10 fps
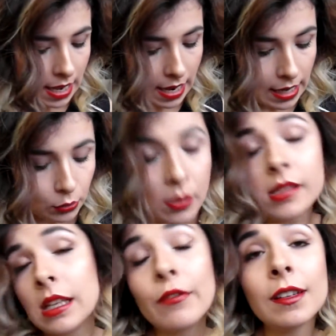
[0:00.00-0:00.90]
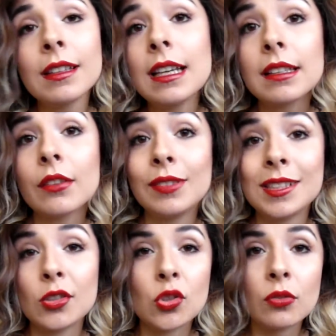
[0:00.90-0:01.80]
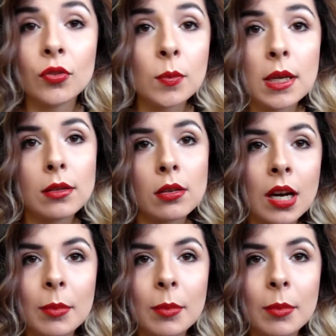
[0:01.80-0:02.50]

it was definitely a tough decision for me to talk